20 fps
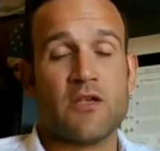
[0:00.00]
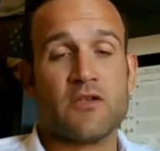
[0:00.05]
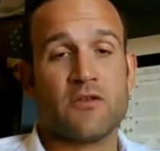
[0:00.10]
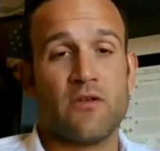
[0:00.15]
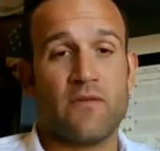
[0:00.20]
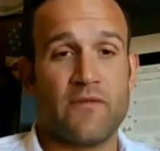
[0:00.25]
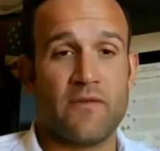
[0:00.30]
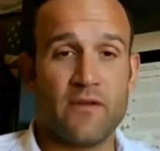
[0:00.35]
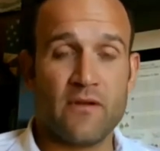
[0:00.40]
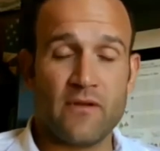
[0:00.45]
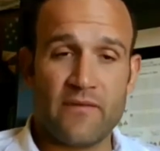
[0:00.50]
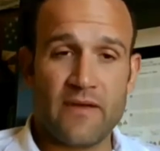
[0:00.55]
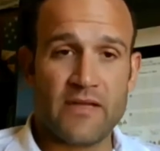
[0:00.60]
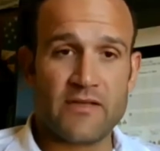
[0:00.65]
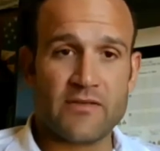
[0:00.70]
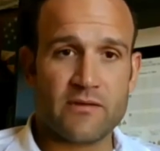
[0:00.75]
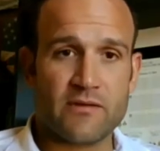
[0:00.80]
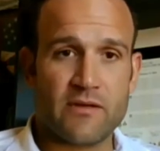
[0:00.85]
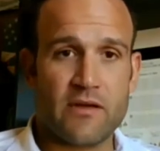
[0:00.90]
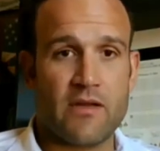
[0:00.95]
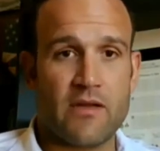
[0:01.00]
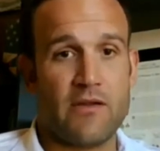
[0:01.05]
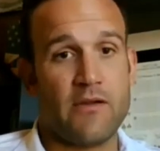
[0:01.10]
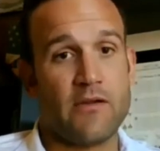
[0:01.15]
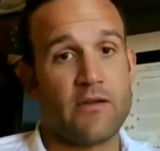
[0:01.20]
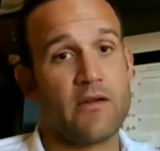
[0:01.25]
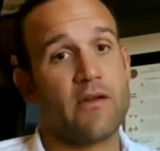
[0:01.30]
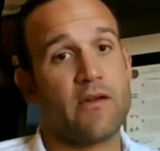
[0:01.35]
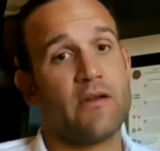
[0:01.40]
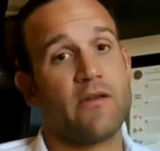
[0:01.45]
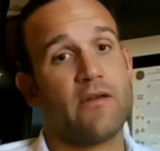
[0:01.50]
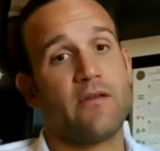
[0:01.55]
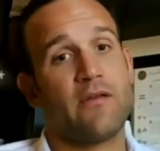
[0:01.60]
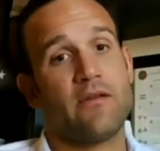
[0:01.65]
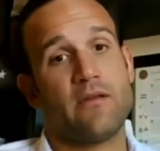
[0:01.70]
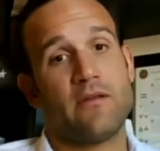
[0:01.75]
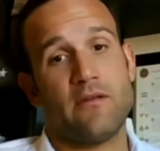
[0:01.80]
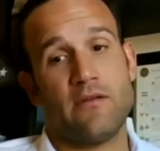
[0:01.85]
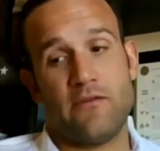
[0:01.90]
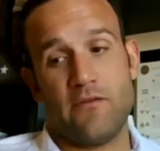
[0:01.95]
So if you're a veteran and you're going to
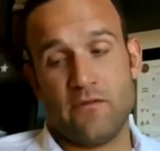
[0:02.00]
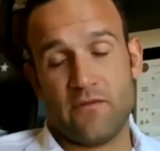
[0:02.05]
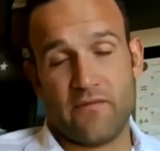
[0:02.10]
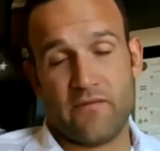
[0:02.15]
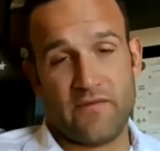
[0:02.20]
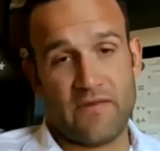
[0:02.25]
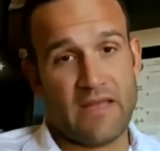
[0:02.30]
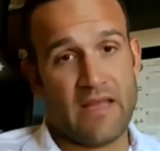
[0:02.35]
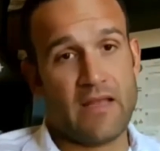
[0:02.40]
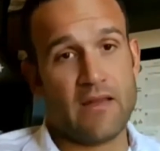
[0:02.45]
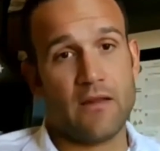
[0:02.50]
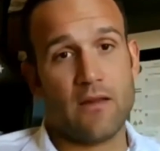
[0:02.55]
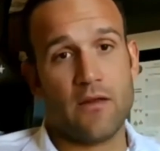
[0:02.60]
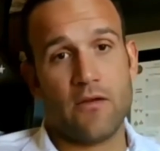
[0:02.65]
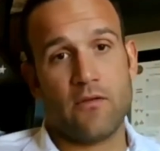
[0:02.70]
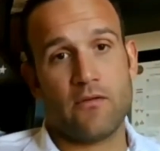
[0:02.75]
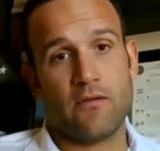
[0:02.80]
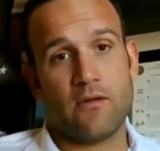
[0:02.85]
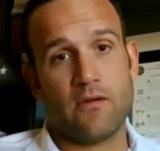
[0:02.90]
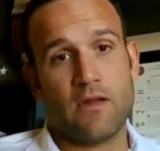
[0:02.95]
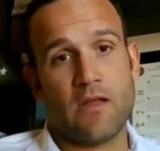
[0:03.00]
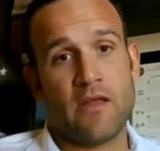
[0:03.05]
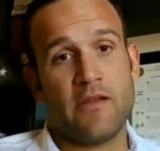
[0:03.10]
do a VA loan,